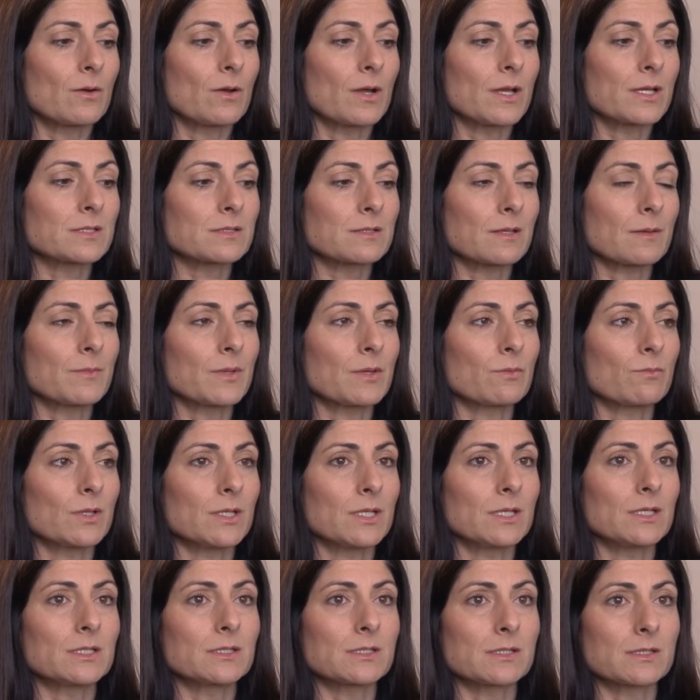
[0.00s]
it's something we
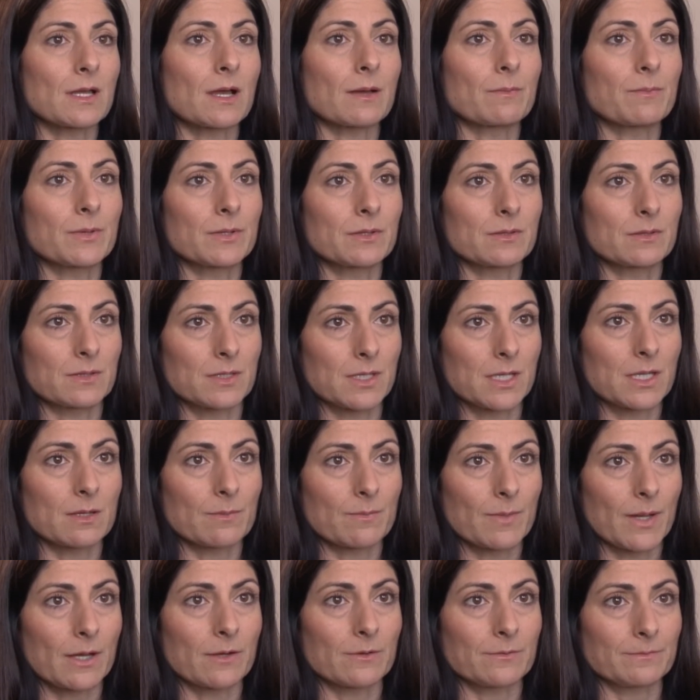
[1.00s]
need to stop and think
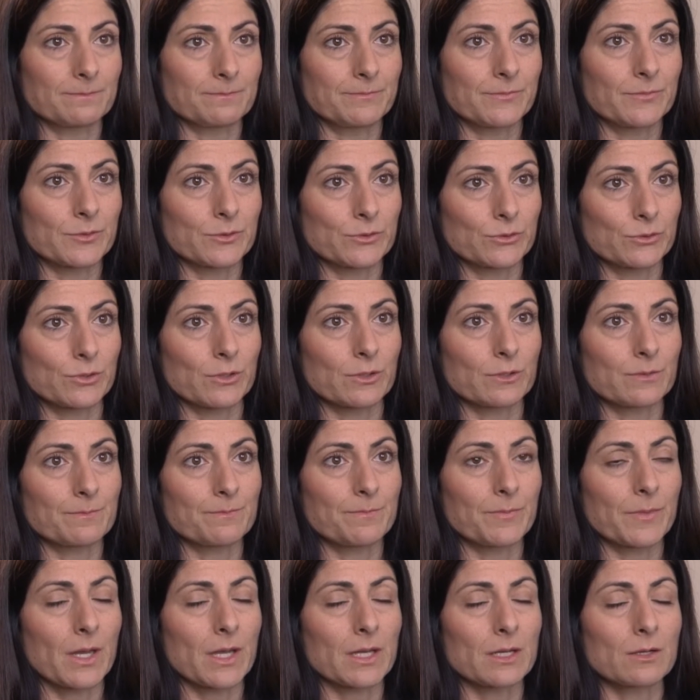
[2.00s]
about for sure.
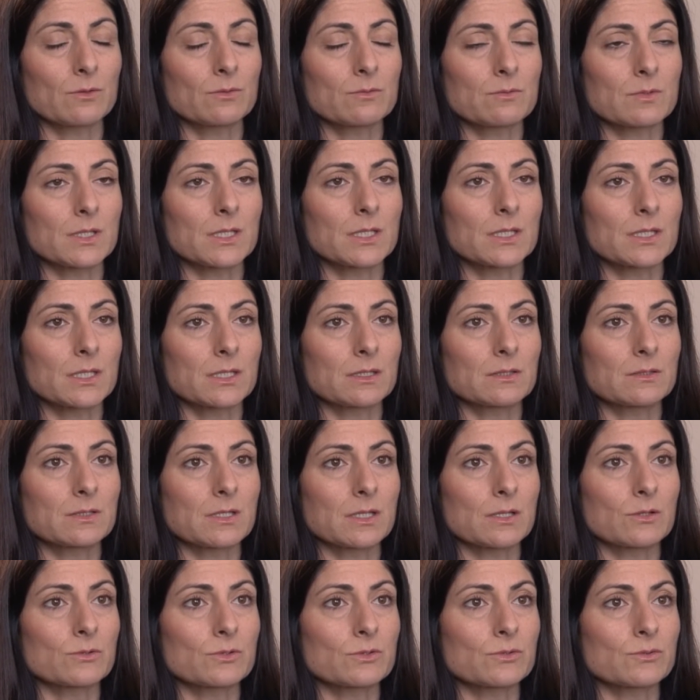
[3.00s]
I don't think that
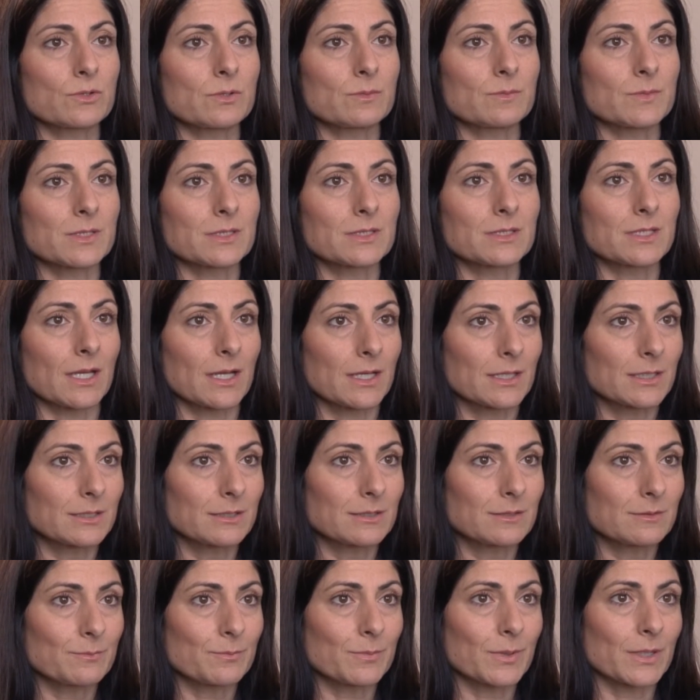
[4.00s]
single stream is
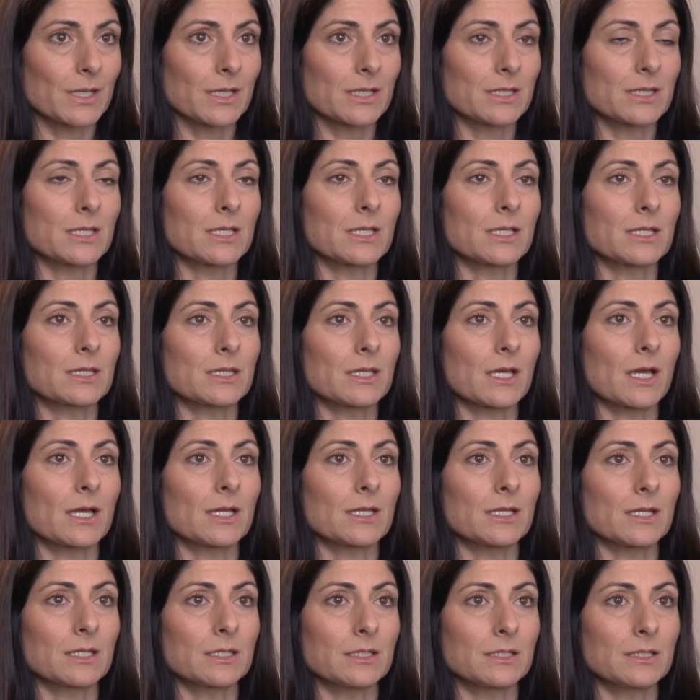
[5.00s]
dead, but I think
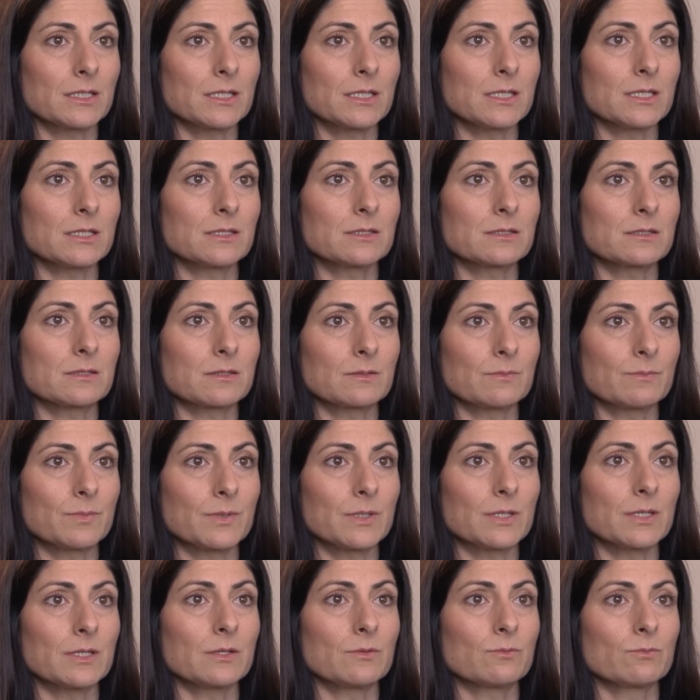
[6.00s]
that it needs to
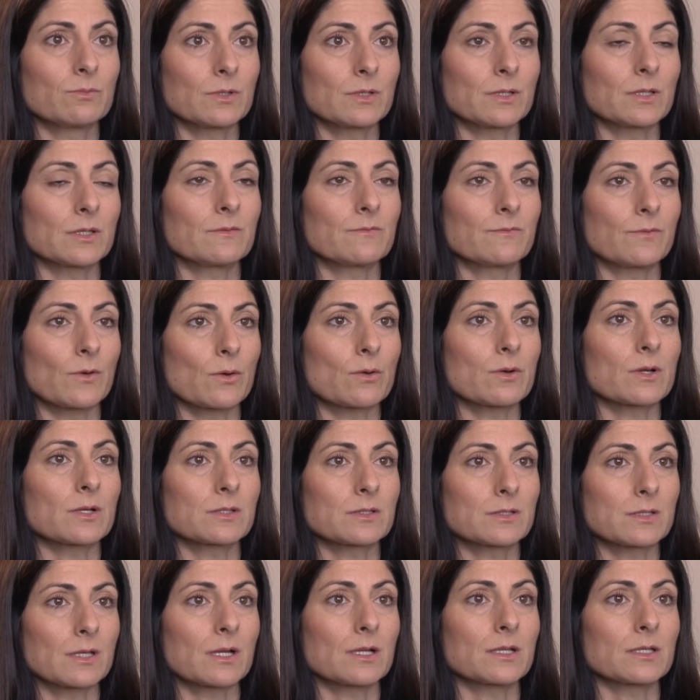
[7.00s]
be really
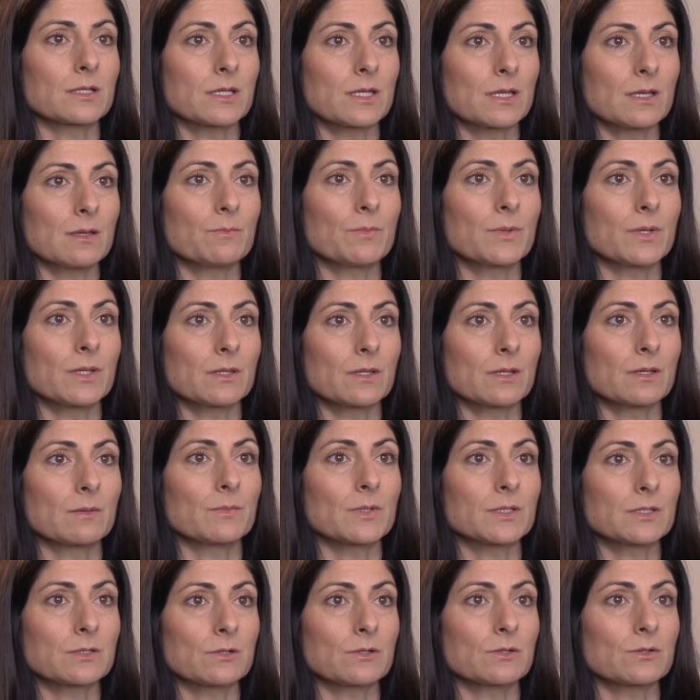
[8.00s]
focused on keeping the
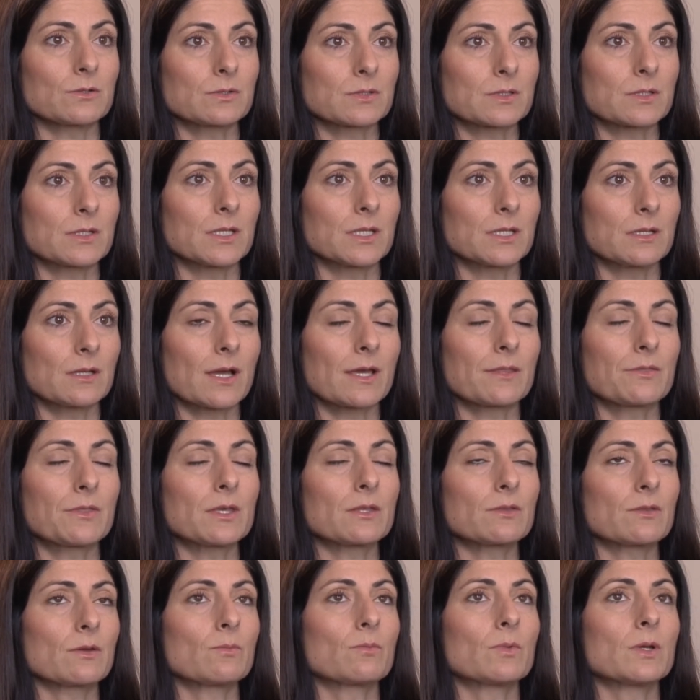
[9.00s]
materials clean. I
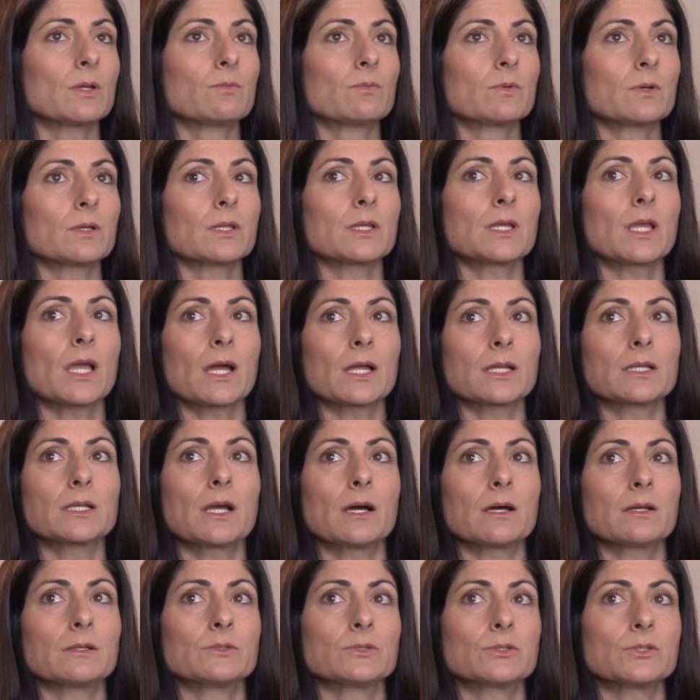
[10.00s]
think that we really had
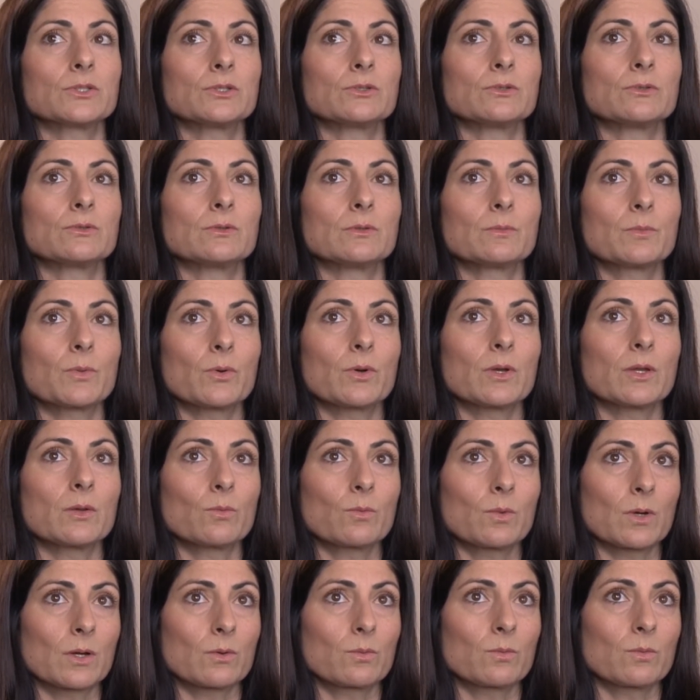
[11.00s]
gotten to the
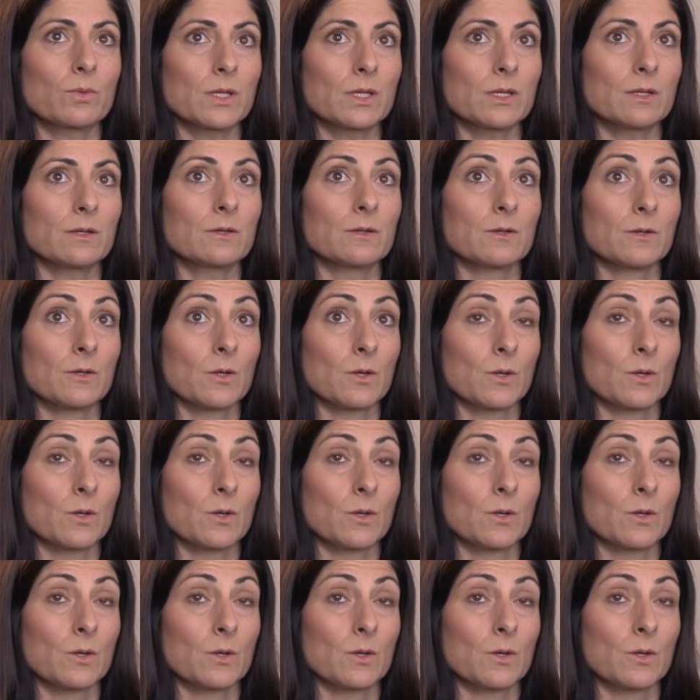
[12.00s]
point where we